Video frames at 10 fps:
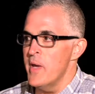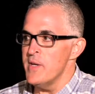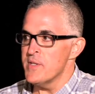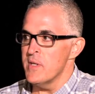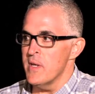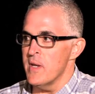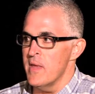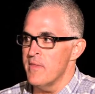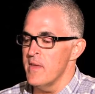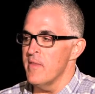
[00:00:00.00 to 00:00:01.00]
patient, and
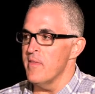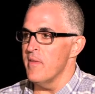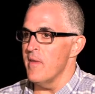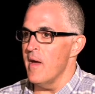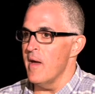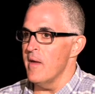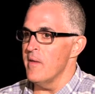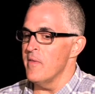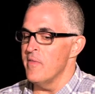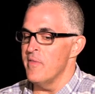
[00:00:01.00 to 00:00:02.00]
I think
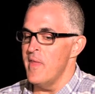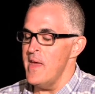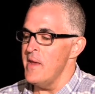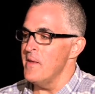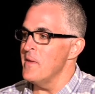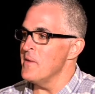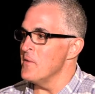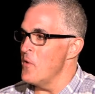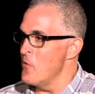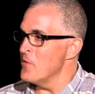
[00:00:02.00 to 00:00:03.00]
they
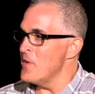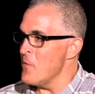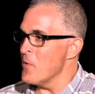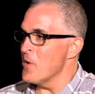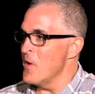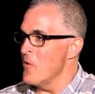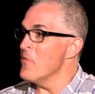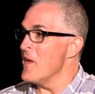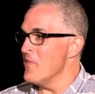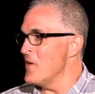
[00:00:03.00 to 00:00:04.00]
didn't know that they were a
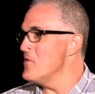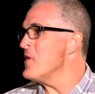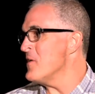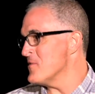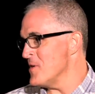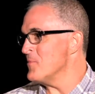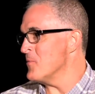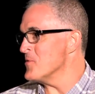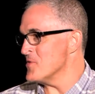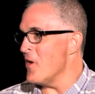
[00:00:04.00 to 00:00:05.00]
cone. They knew
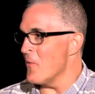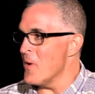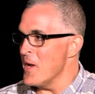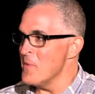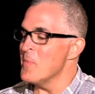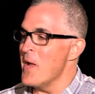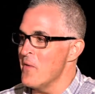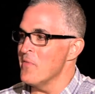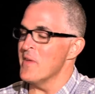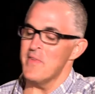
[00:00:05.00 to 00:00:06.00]
something was not right, but I
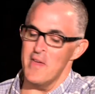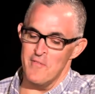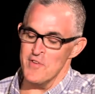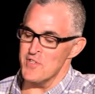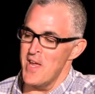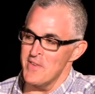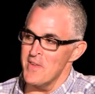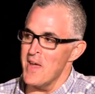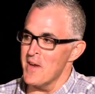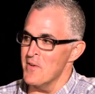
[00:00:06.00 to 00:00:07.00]
don't think they officially had the
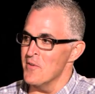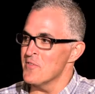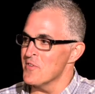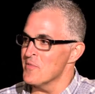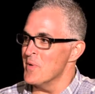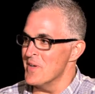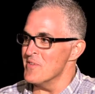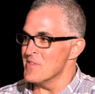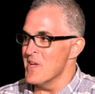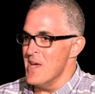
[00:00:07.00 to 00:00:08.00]
diagnosis. But it
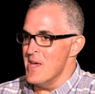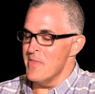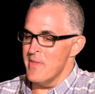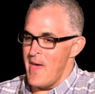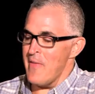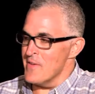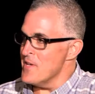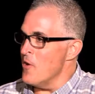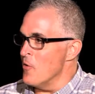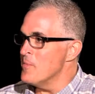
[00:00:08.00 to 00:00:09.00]
was, the atlas
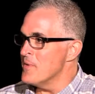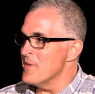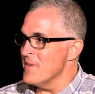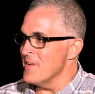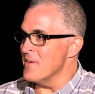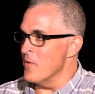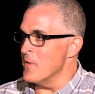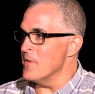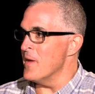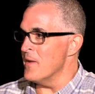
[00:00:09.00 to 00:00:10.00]
helped,
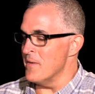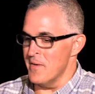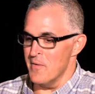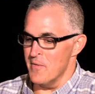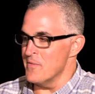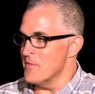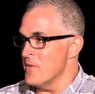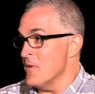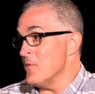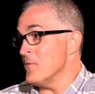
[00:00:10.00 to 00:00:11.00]
and then,
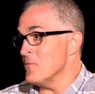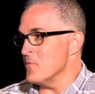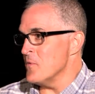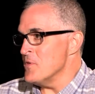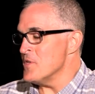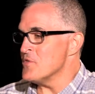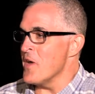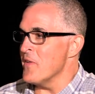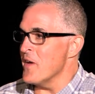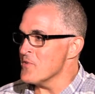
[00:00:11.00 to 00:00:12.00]
so then let's
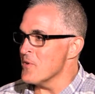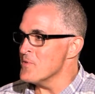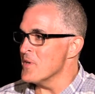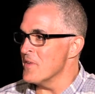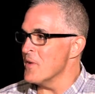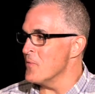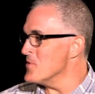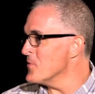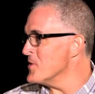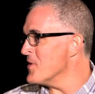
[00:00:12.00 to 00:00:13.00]
try the i.Scription. I think we
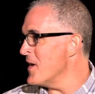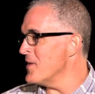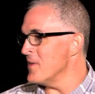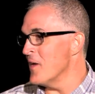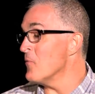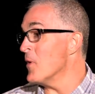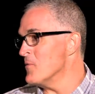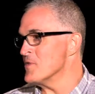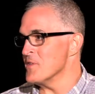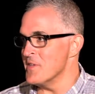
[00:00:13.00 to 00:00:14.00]
retried it. And the other
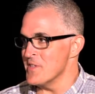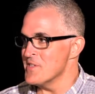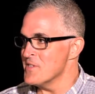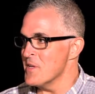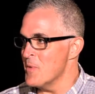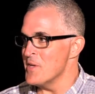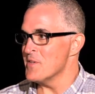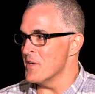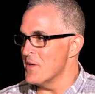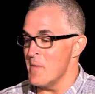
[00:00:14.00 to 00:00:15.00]
one was an existing
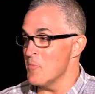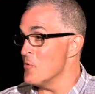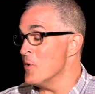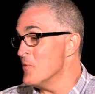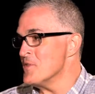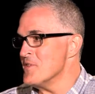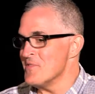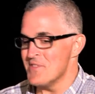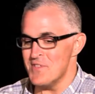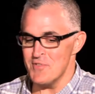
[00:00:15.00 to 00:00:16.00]
patient that came through, but it
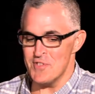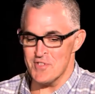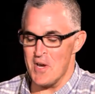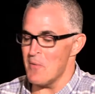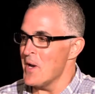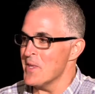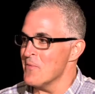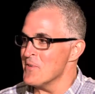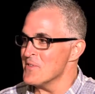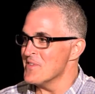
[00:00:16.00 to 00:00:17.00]
was just ironic.
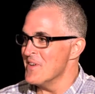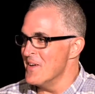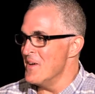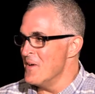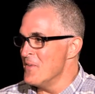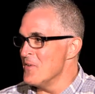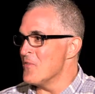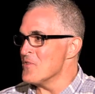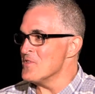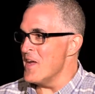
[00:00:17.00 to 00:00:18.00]
That was the
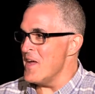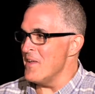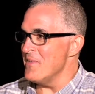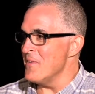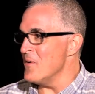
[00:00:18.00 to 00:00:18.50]
first day, you